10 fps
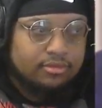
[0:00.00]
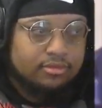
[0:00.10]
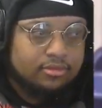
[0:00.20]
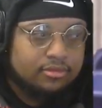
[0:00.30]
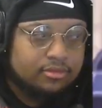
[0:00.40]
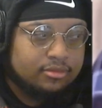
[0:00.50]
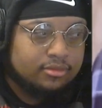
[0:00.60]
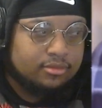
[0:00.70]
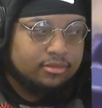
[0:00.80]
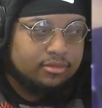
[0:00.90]

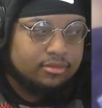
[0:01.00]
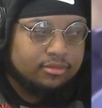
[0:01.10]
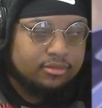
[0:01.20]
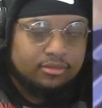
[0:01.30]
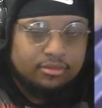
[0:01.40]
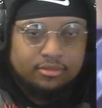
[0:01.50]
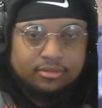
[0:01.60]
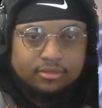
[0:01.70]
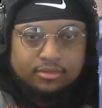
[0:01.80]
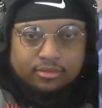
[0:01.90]

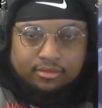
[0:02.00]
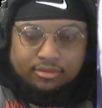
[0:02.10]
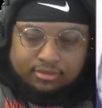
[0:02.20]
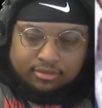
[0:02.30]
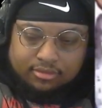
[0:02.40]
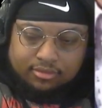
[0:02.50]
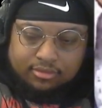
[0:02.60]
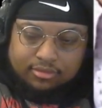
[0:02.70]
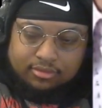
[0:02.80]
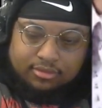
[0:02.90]

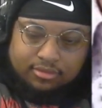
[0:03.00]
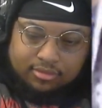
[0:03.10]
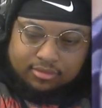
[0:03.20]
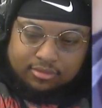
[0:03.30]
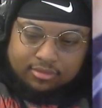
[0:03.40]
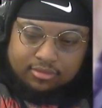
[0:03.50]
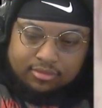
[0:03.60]
[no speech]